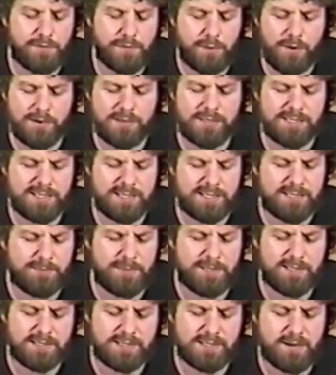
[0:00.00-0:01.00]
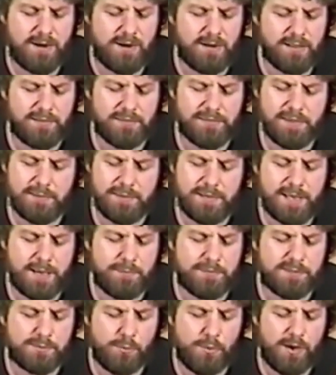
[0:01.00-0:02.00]
And though our sins be as scarlet, they
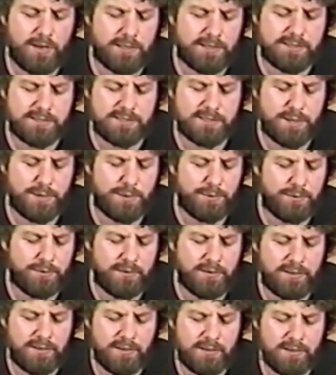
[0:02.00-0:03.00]
become as white as snow.